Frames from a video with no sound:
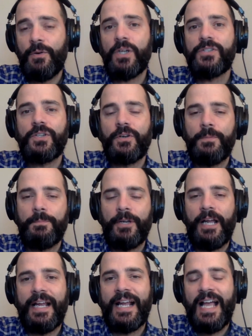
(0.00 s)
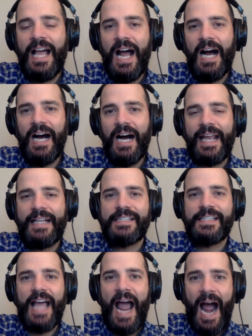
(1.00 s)
You also could play
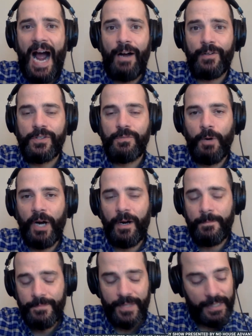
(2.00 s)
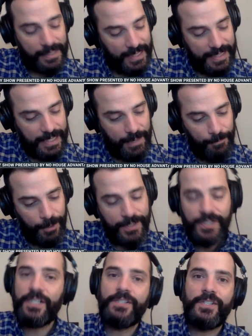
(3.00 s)
against the house where, let's say, for
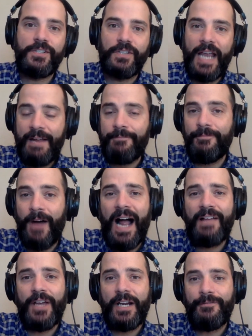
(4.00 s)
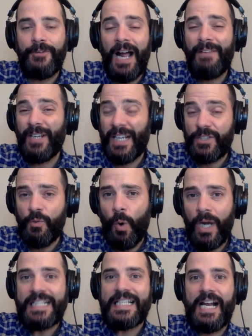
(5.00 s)
instance, you hit 5 out of 5, you get
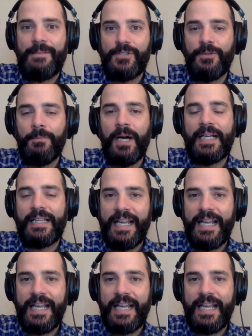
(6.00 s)
20 times your money.